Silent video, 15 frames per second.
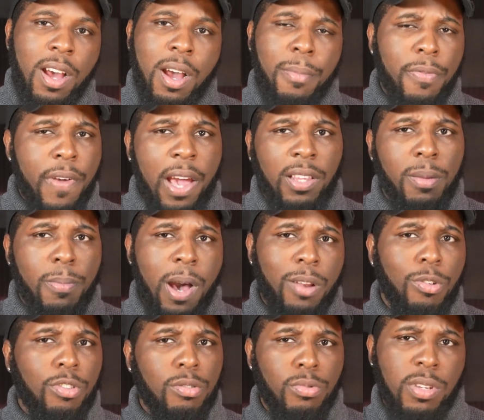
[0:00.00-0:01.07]
In fact, the
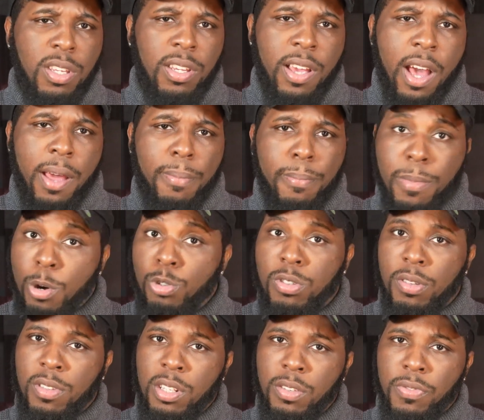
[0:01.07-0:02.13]
Model 3 got most
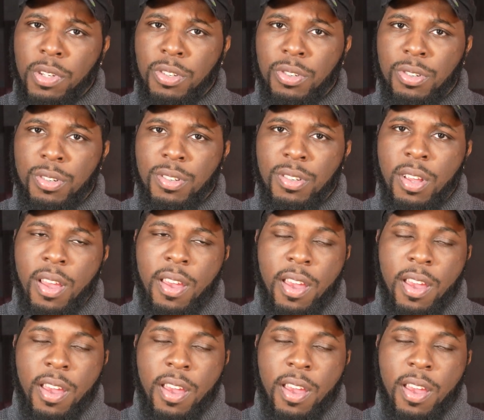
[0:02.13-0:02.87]
of these features